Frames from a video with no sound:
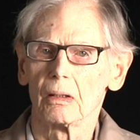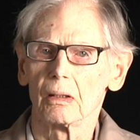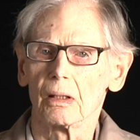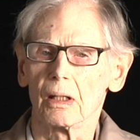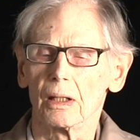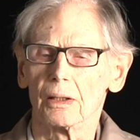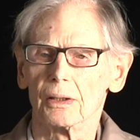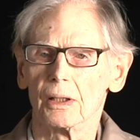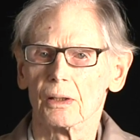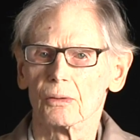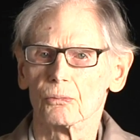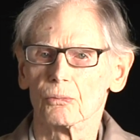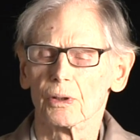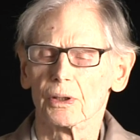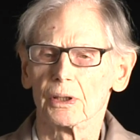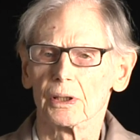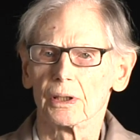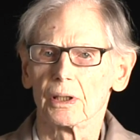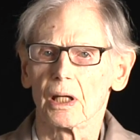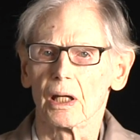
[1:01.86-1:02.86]
And then
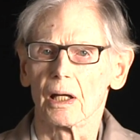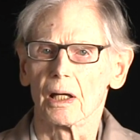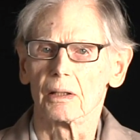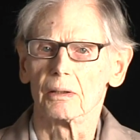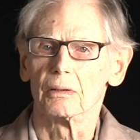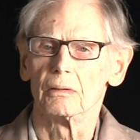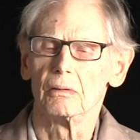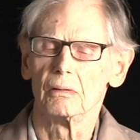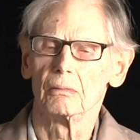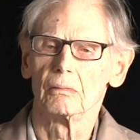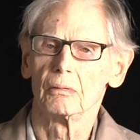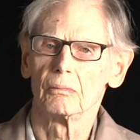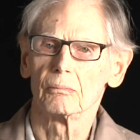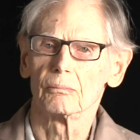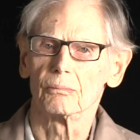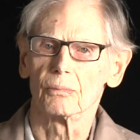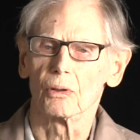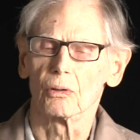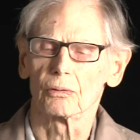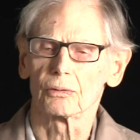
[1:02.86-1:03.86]
when he had
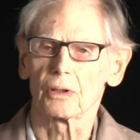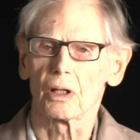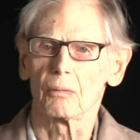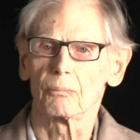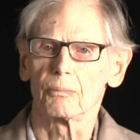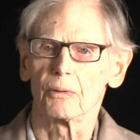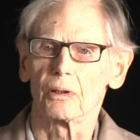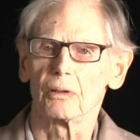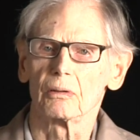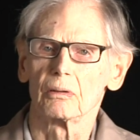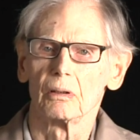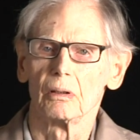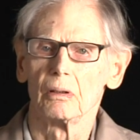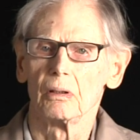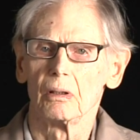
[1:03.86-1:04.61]
built up a